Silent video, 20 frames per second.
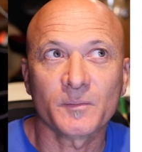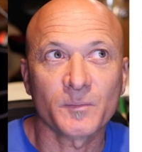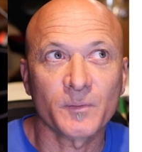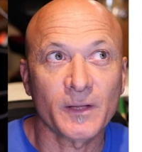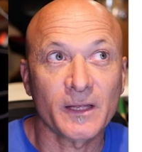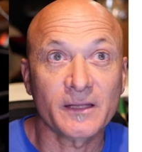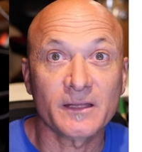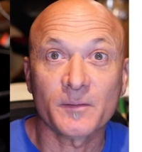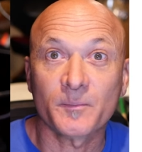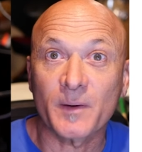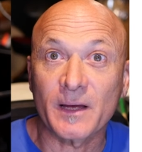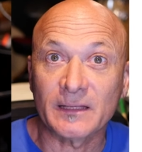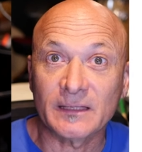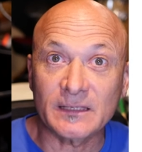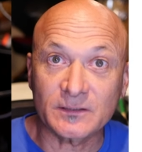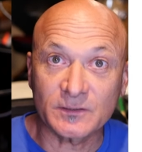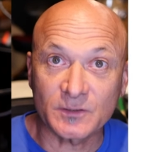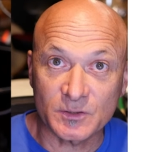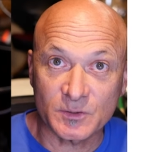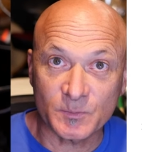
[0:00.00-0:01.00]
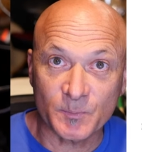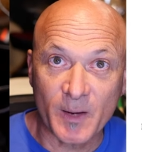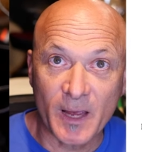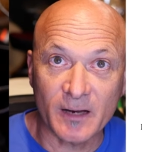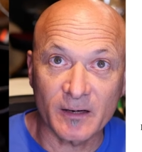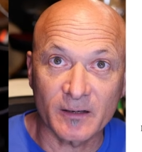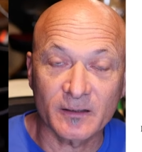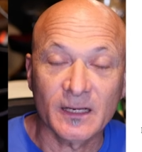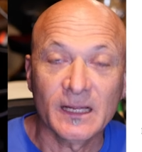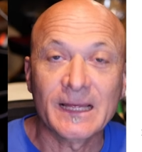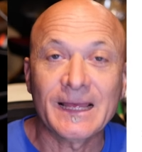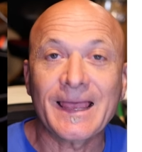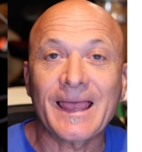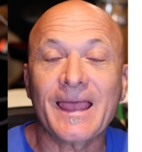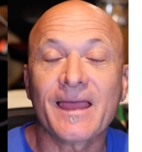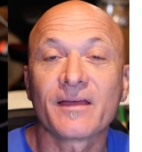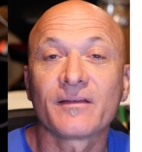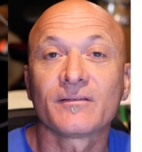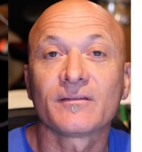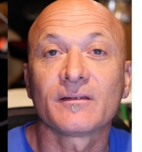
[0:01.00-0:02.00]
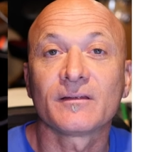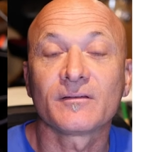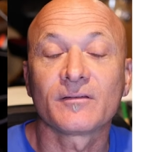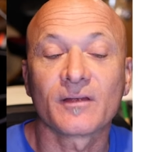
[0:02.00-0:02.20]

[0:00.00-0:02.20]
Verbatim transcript: play the palitos pattern and